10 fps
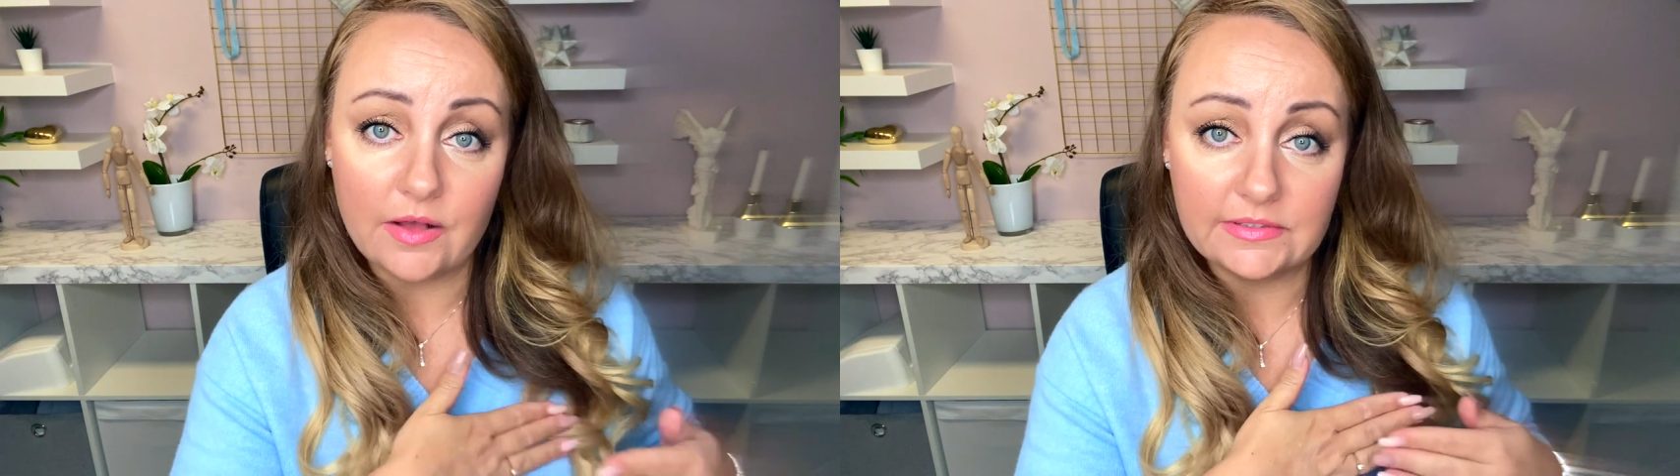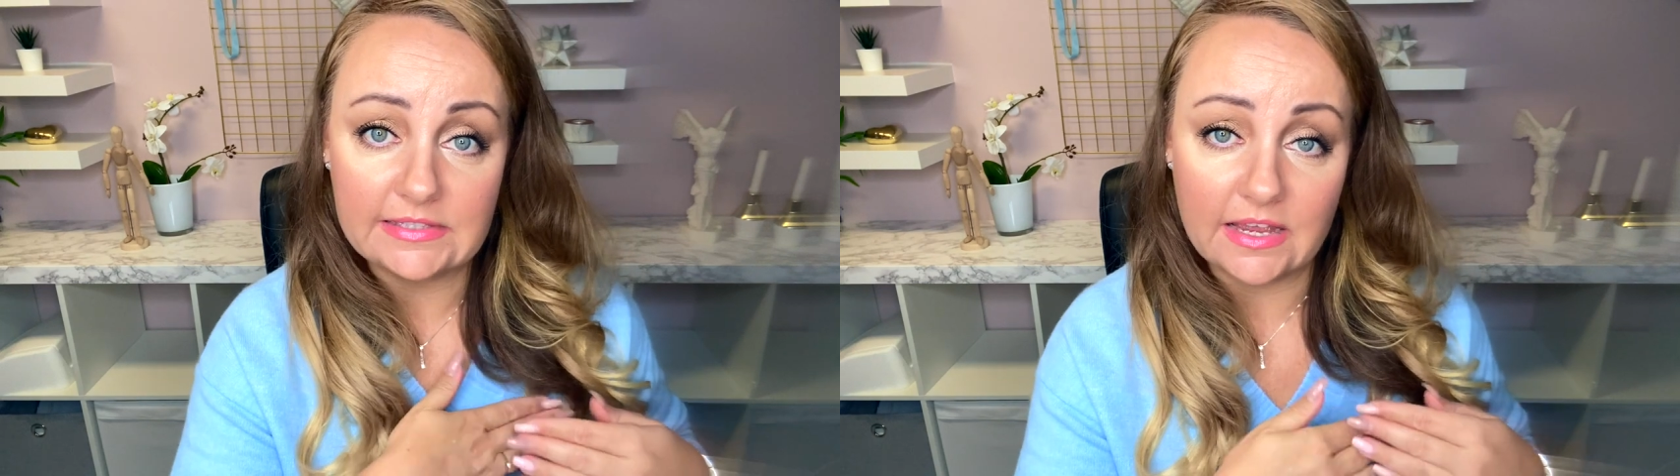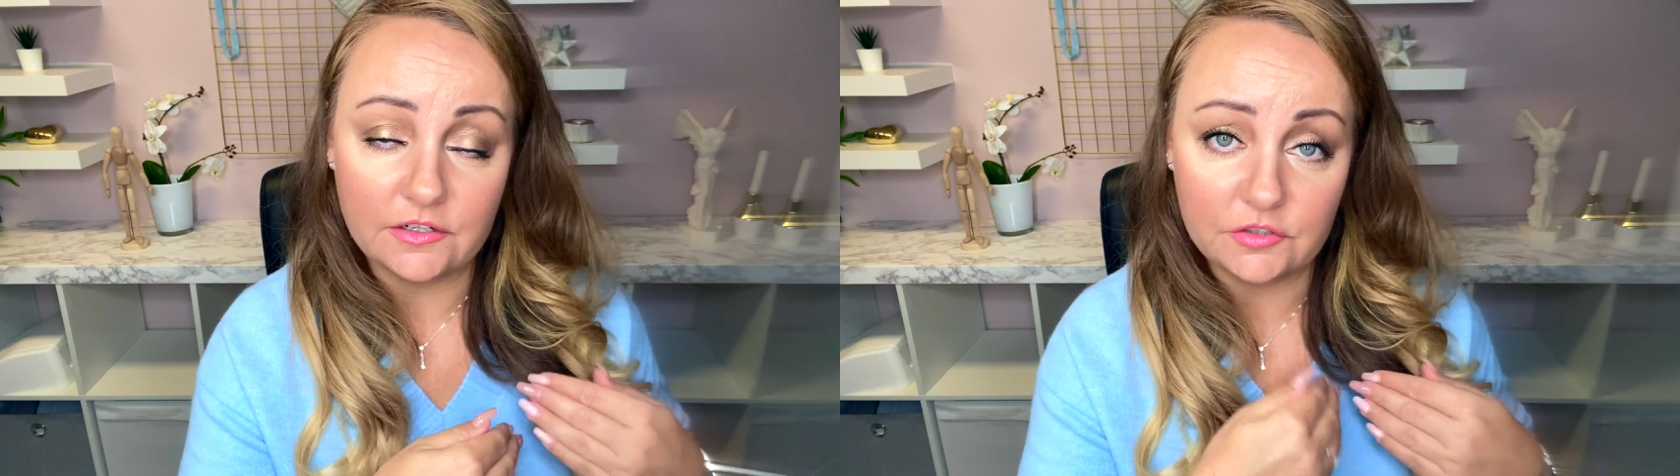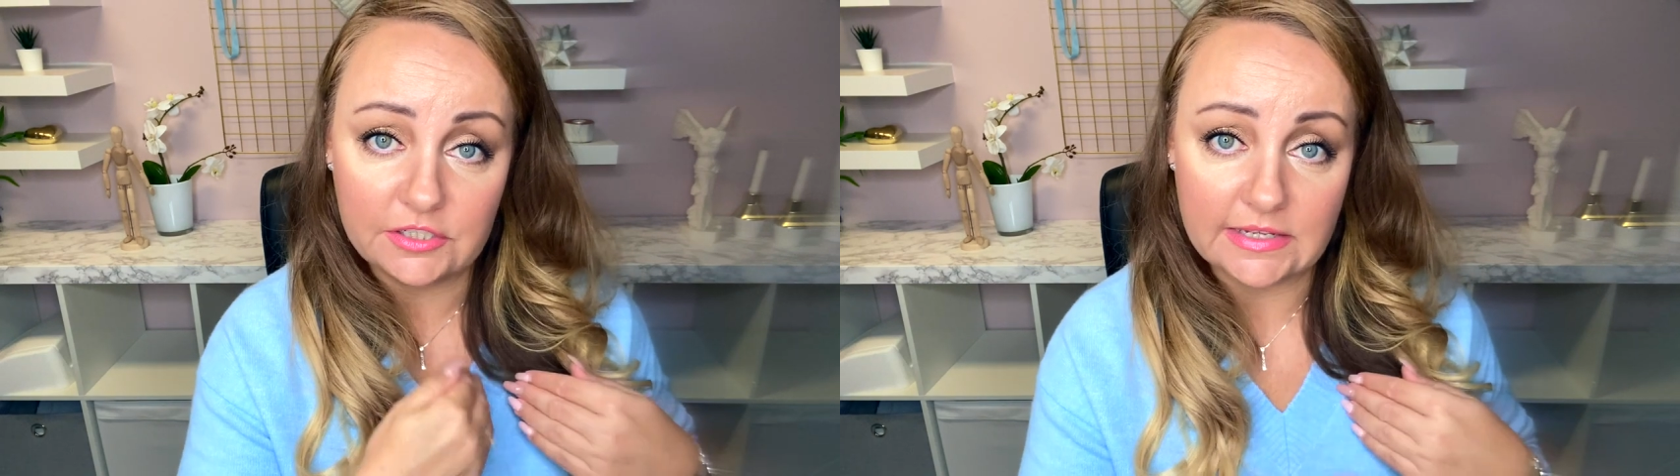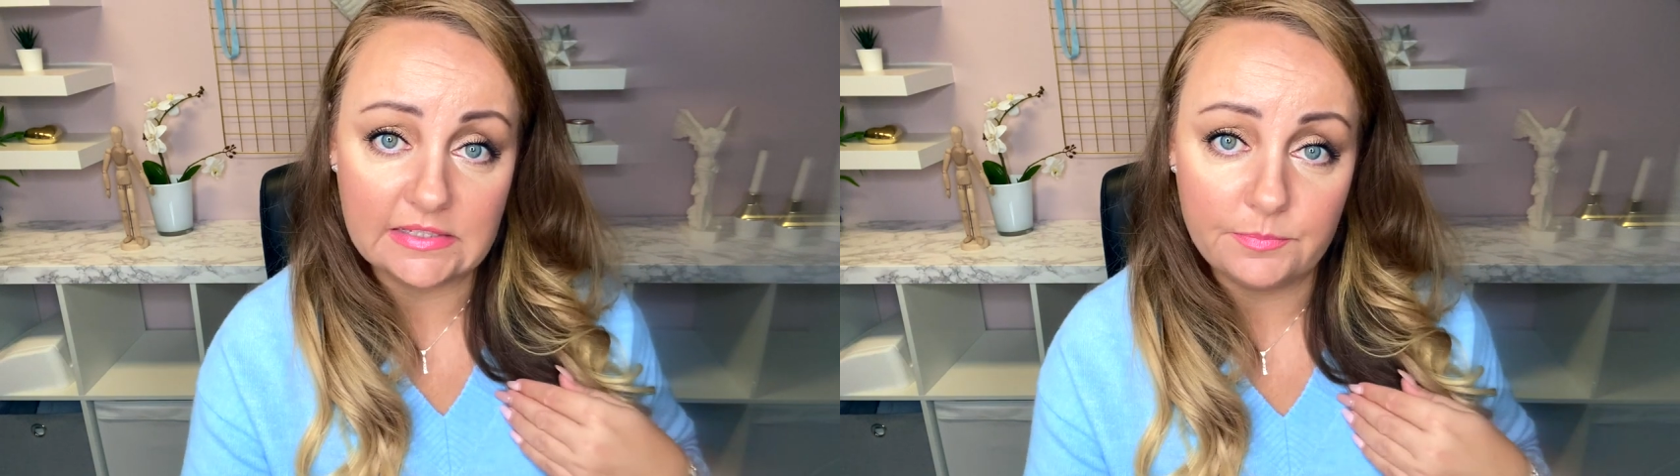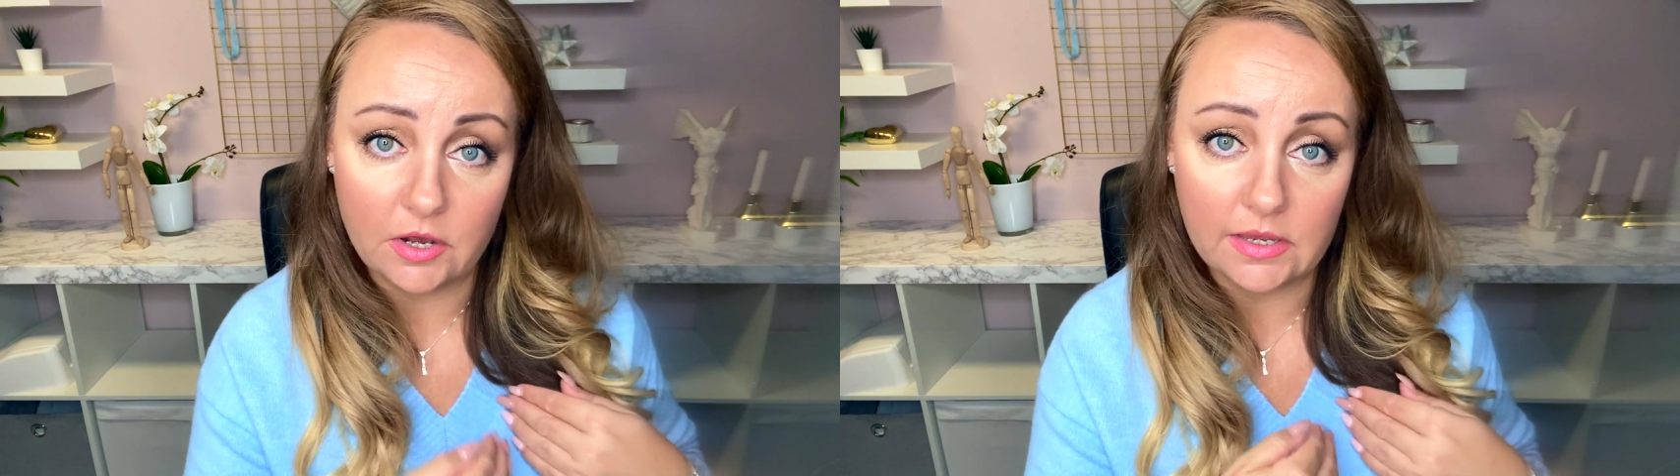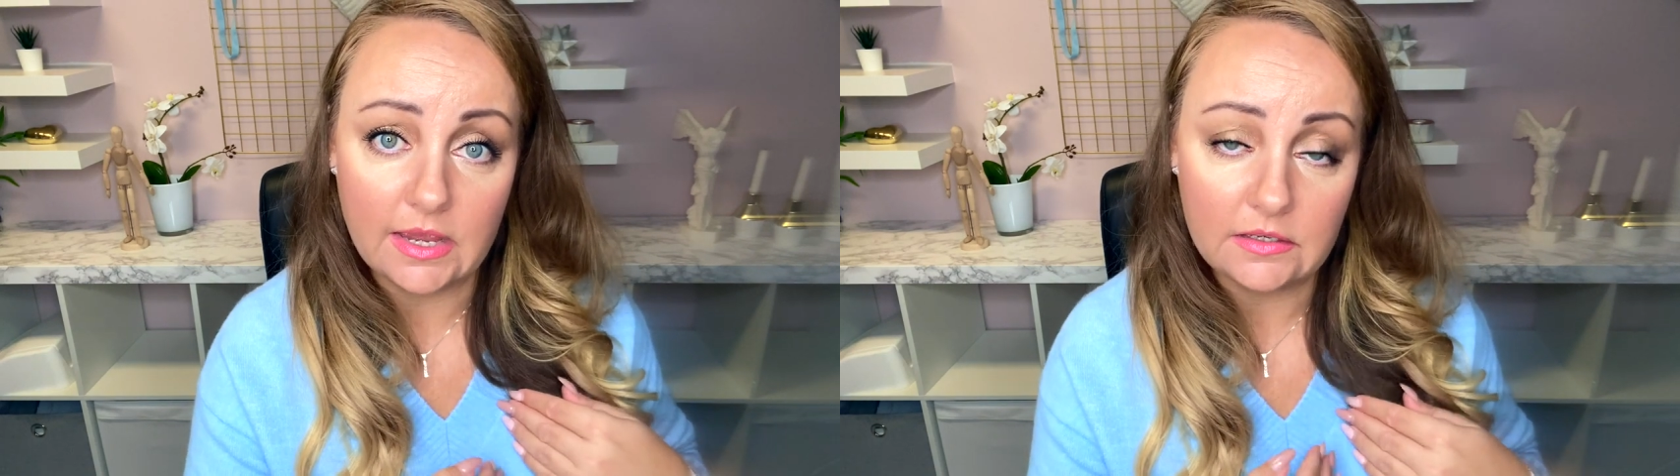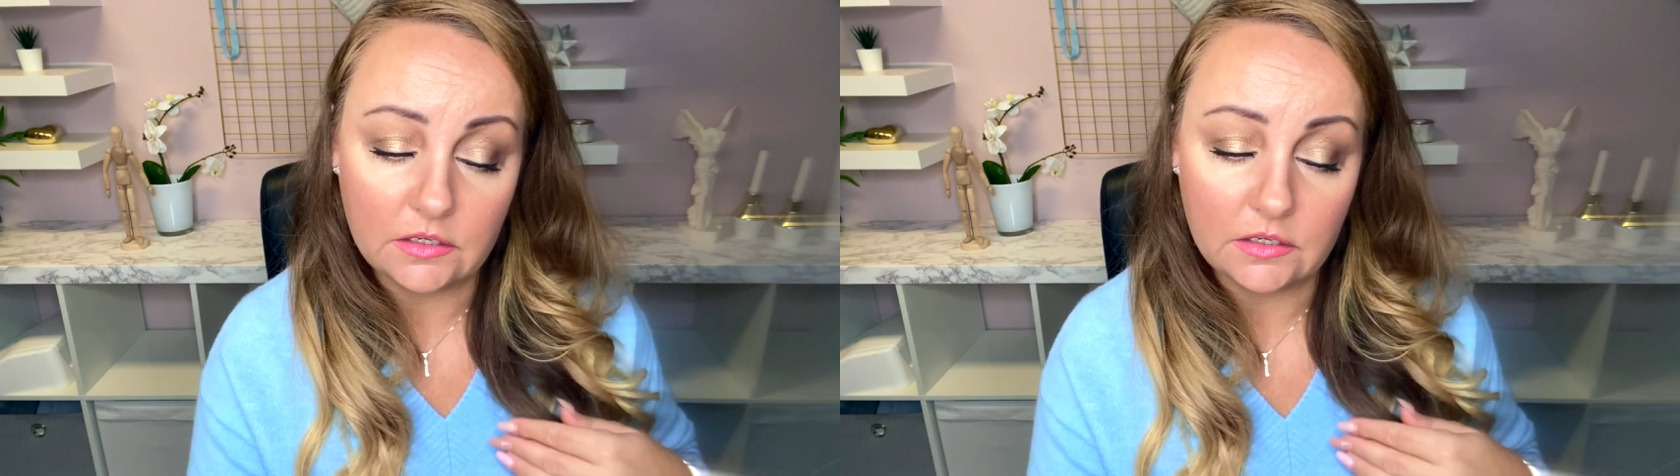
outside chest pocket.